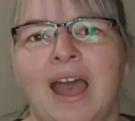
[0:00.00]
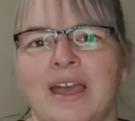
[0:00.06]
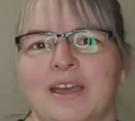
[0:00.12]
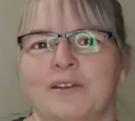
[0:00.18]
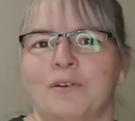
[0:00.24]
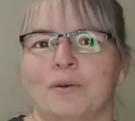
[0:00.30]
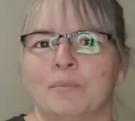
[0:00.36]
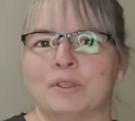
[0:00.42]

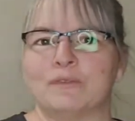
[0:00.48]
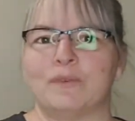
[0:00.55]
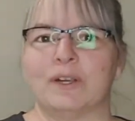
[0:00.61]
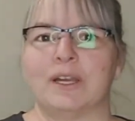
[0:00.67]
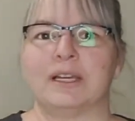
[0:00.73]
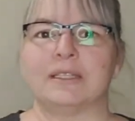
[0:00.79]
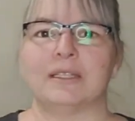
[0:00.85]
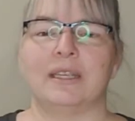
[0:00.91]
Hi, I almost
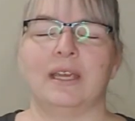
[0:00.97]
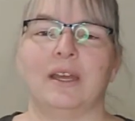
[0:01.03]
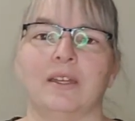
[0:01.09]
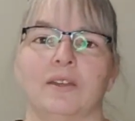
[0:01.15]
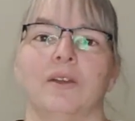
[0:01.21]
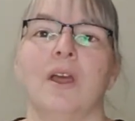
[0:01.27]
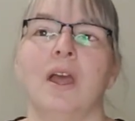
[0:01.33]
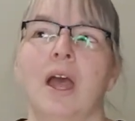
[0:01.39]
forgot to tell
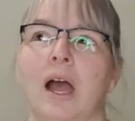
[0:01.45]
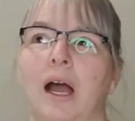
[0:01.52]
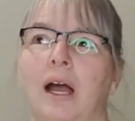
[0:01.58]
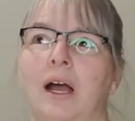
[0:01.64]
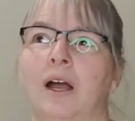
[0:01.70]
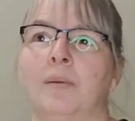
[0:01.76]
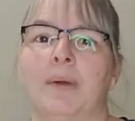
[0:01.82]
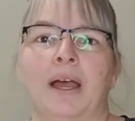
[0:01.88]
you.
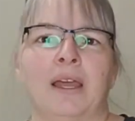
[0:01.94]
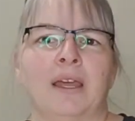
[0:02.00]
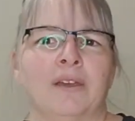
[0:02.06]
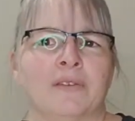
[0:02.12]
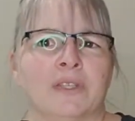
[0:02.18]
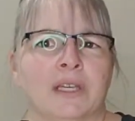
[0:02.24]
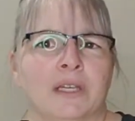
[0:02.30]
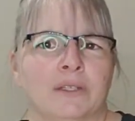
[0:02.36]
I
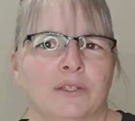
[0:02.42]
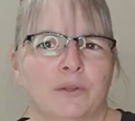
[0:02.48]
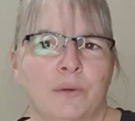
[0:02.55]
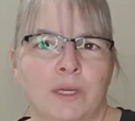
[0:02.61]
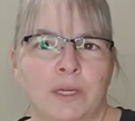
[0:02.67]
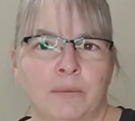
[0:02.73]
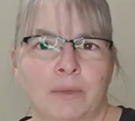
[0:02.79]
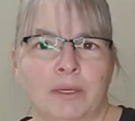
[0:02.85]
have sent 2
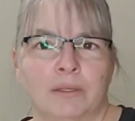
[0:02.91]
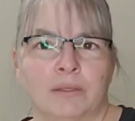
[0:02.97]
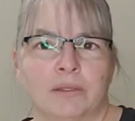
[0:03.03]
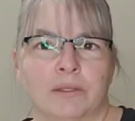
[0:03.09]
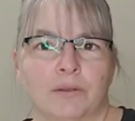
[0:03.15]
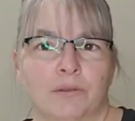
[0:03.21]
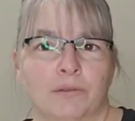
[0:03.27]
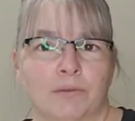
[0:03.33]

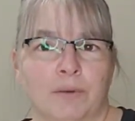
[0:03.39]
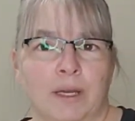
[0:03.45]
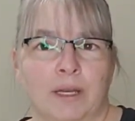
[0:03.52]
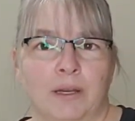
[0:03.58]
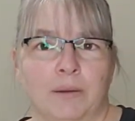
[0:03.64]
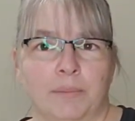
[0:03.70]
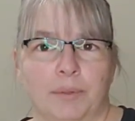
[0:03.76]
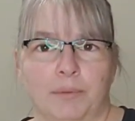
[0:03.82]
emails to
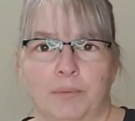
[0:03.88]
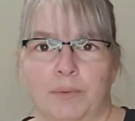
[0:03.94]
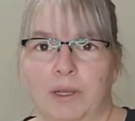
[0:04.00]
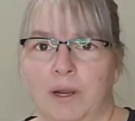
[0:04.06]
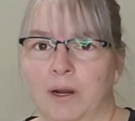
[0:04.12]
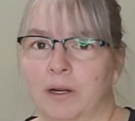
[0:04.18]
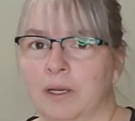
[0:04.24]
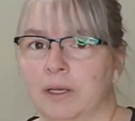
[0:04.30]
Thredup
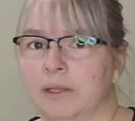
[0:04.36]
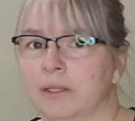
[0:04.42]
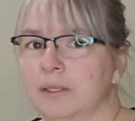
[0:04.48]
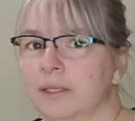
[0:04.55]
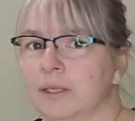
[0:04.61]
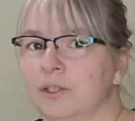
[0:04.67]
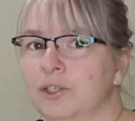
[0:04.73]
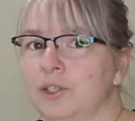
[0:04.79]
regarding
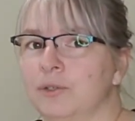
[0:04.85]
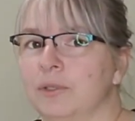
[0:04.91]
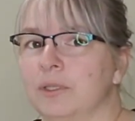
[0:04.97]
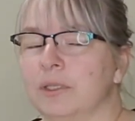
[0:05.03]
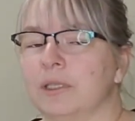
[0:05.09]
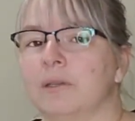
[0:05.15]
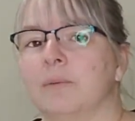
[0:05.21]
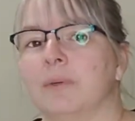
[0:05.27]
this issue to
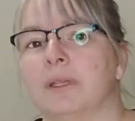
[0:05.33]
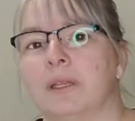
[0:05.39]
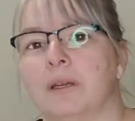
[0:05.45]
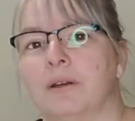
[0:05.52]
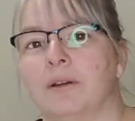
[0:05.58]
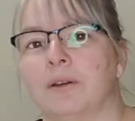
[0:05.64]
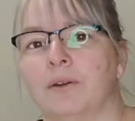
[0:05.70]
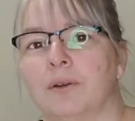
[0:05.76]
see what they
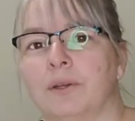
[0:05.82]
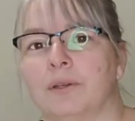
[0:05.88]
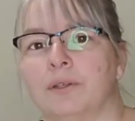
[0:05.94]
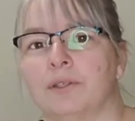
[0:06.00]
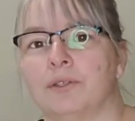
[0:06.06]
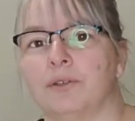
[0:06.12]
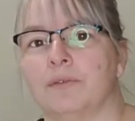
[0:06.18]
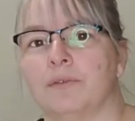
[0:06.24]
are going
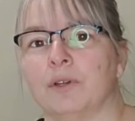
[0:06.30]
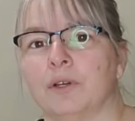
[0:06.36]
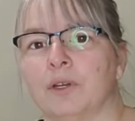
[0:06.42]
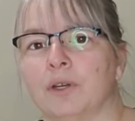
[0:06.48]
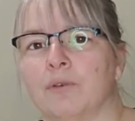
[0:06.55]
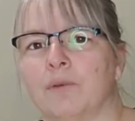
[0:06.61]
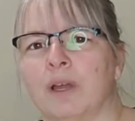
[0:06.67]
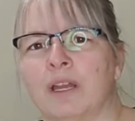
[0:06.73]
to do, if they're going
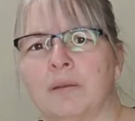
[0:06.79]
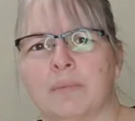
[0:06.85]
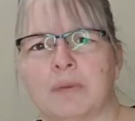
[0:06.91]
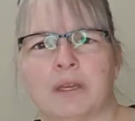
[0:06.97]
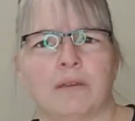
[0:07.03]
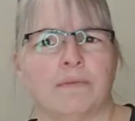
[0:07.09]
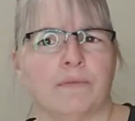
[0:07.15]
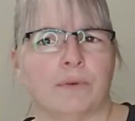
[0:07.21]
to credit
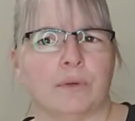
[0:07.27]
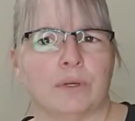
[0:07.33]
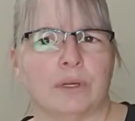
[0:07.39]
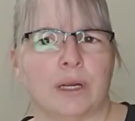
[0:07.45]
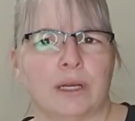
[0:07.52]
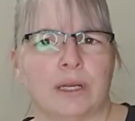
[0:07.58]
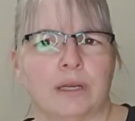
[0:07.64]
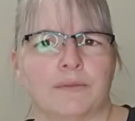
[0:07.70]
me
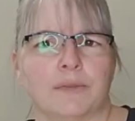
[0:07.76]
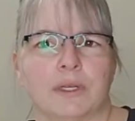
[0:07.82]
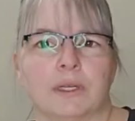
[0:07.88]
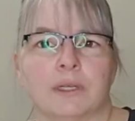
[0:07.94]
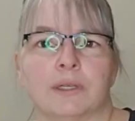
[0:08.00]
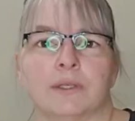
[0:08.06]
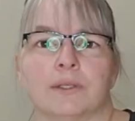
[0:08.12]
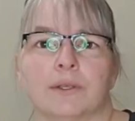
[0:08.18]
for any of
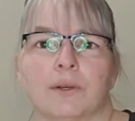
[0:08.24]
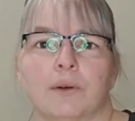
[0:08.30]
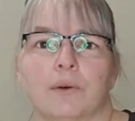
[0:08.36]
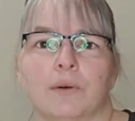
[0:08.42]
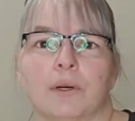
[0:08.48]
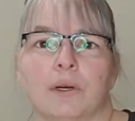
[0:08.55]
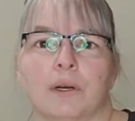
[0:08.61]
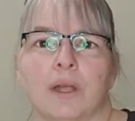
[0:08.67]
this,
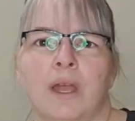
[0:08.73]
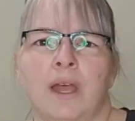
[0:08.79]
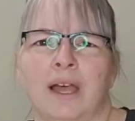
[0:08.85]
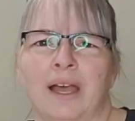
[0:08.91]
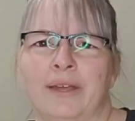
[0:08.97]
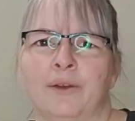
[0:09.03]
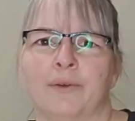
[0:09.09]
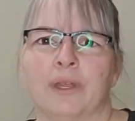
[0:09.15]
or
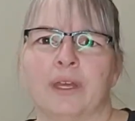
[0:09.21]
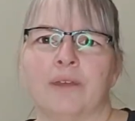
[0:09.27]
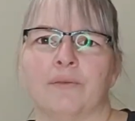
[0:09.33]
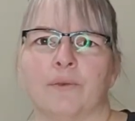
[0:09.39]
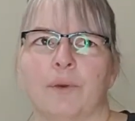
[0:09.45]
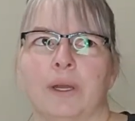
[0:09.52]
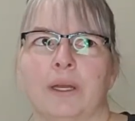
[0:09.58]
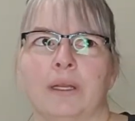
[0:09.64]
I know they
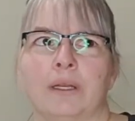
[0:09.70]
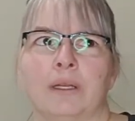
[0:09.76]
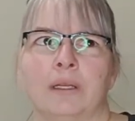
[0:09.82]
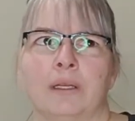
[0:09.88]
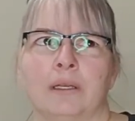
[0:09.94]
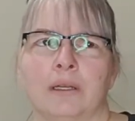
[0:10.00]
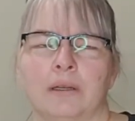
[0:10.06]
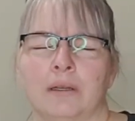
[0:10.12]
have
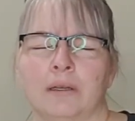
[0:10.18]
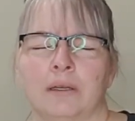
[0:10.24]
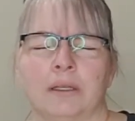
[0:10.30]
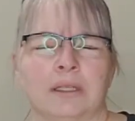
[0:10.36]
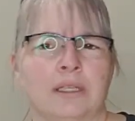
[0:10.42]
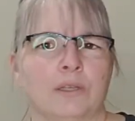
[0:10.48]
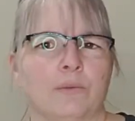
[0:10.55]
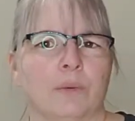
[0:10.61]
credited
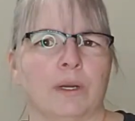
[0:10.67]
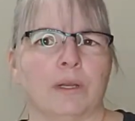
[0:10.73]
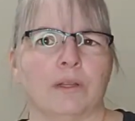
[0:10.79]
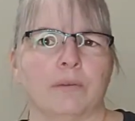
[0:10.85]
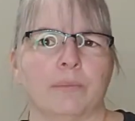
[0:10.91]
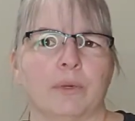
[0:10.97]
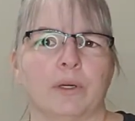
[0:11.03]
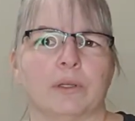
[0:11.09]
at least one
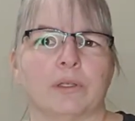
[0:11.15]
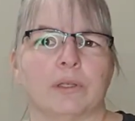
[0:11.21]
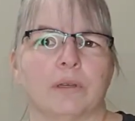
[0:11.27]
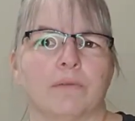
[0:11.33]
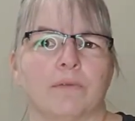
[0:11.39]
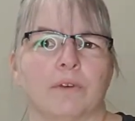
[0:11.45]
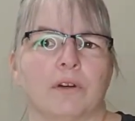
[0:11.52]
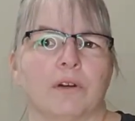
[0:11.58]
other
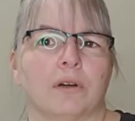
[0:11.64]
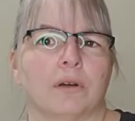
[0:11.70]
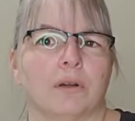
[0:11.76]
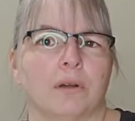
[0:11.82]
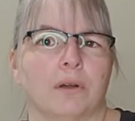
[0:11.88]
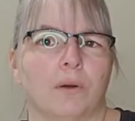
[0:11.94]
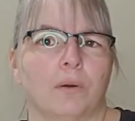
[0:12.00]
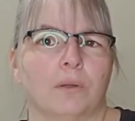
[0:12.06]
person
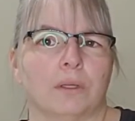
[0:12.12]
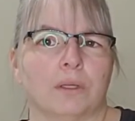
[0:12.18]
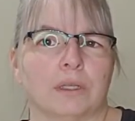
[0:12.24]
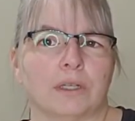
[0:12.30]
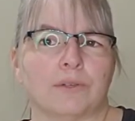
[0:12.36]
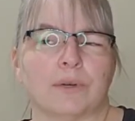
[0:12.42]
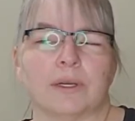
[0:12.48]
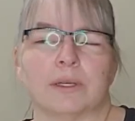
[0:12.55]
for a hole in
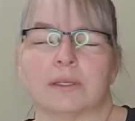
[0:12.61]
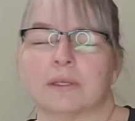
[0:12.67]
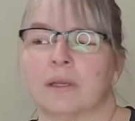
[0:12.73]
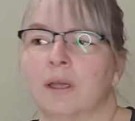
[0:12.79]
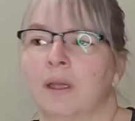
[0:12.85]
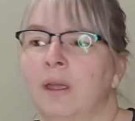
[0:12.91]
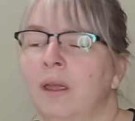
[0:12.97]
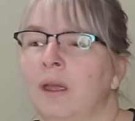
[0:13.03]
the dress.